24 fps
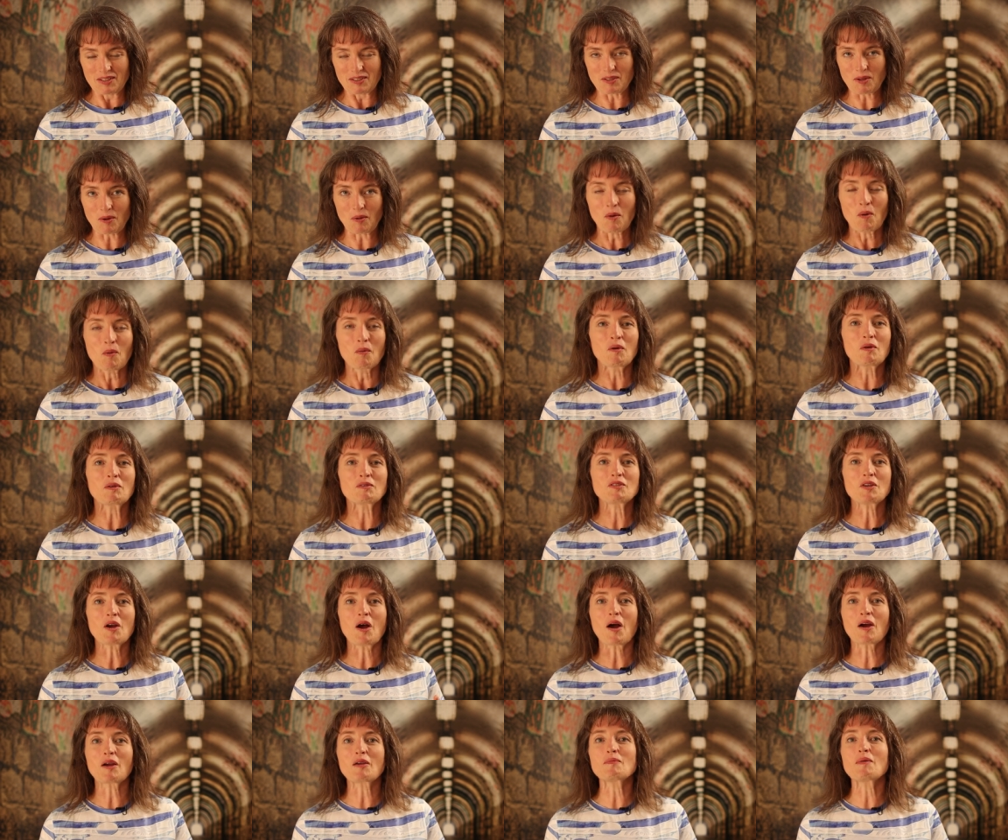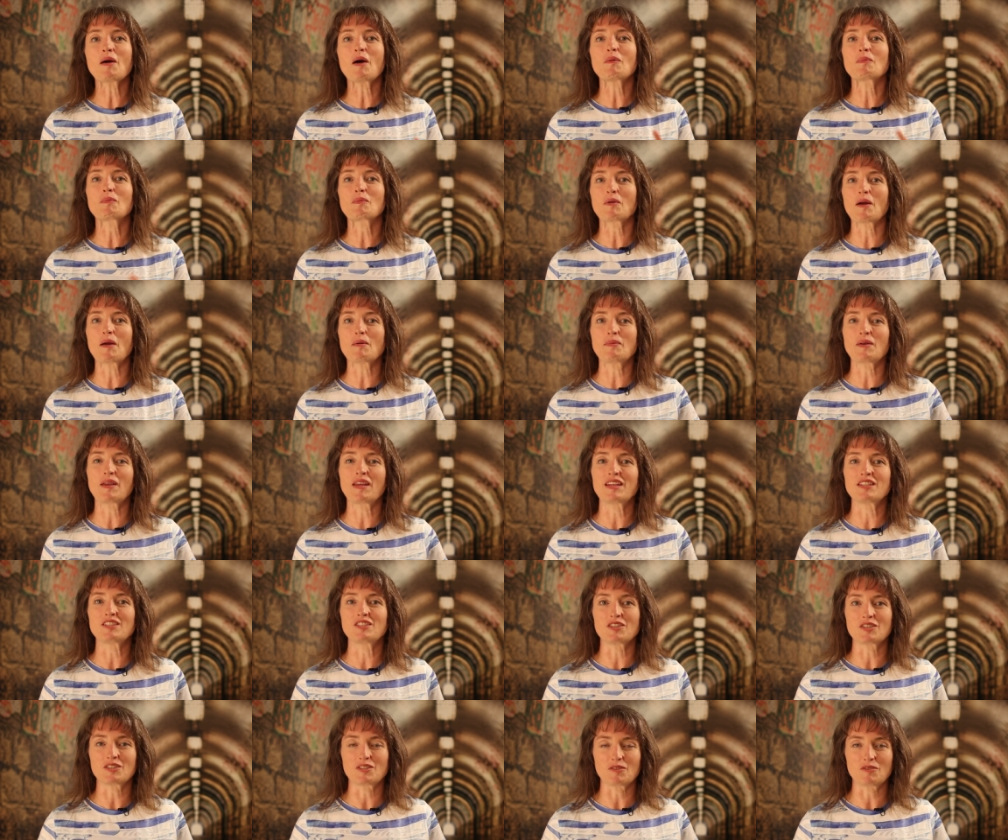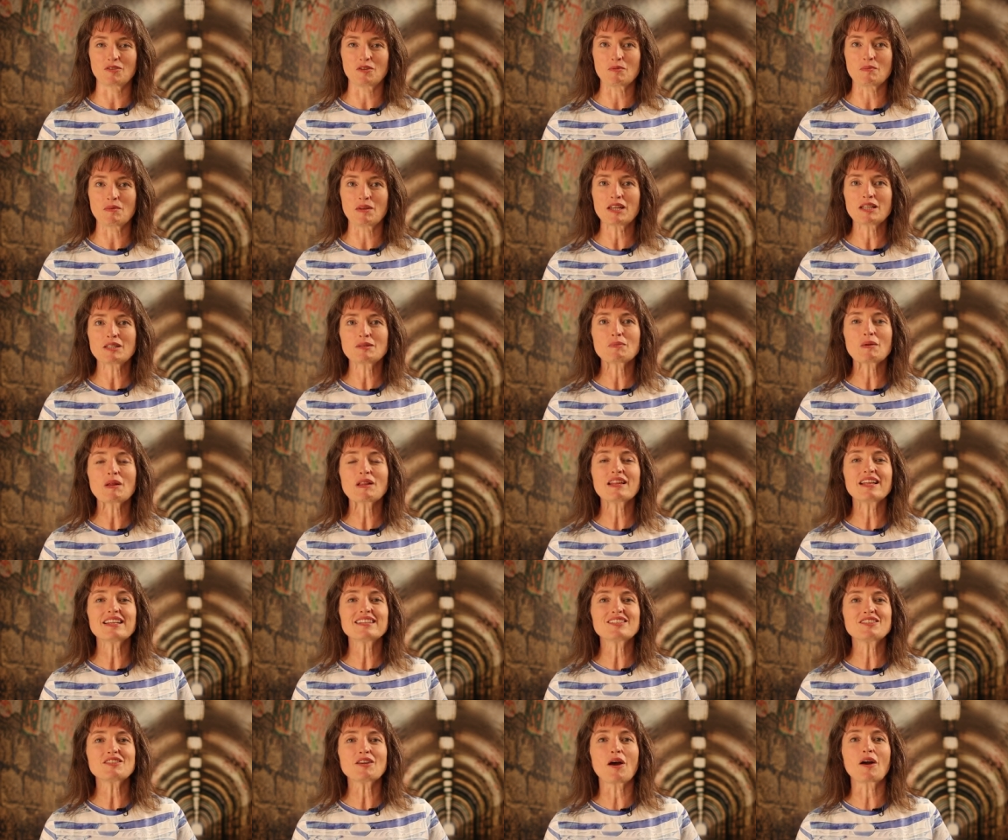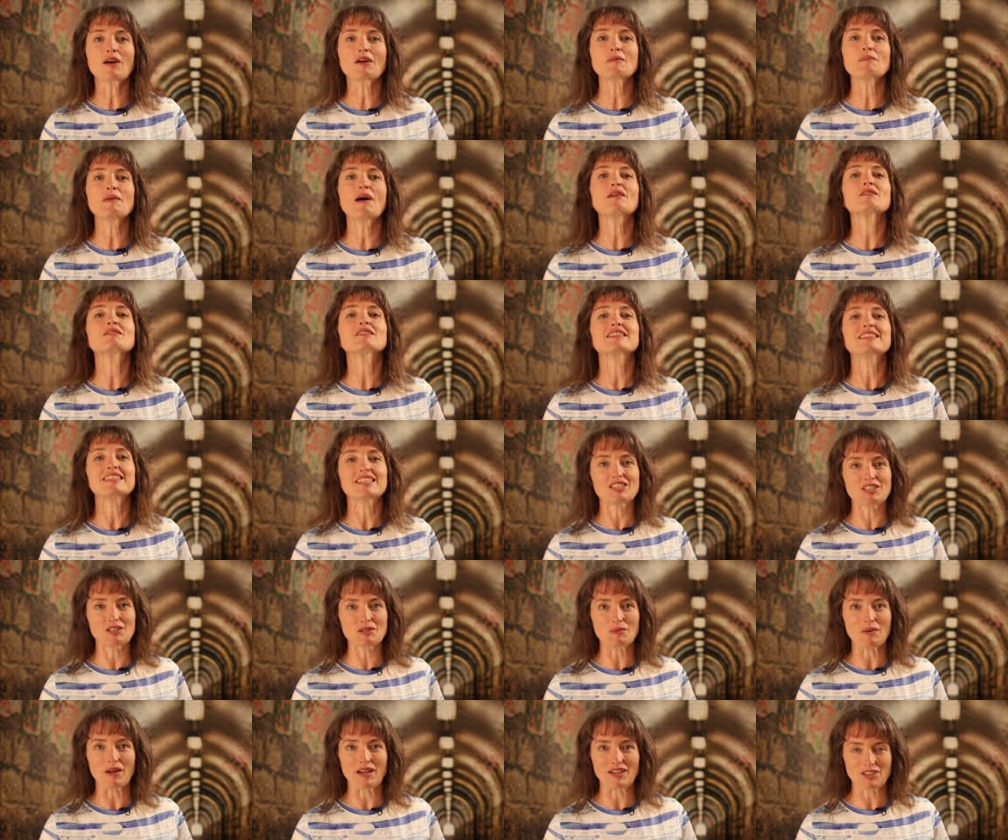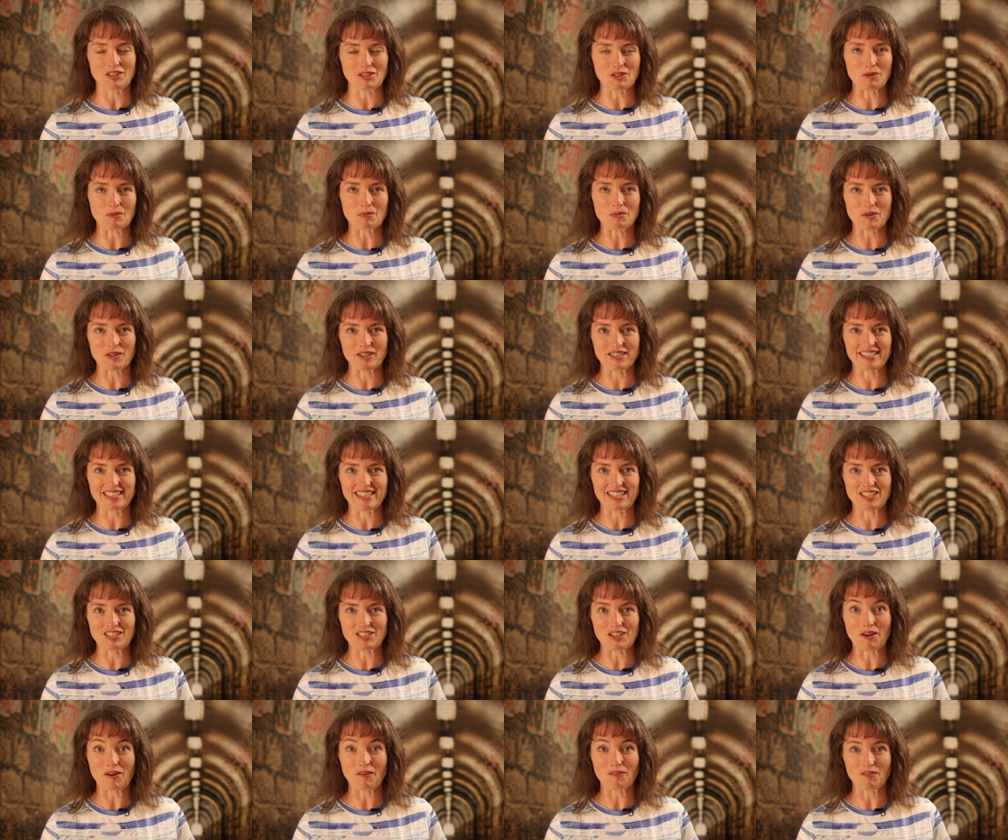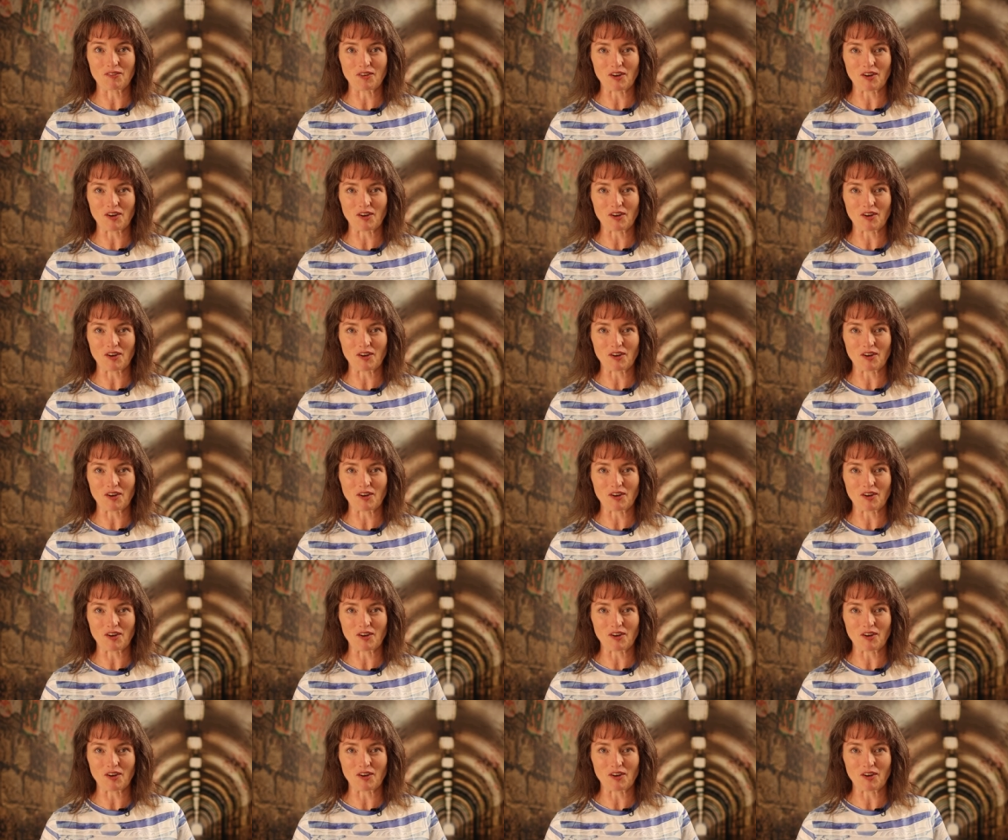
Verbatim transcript: So we'll talk about prepping in just a few minutes, but let's talk about situational pre-teaching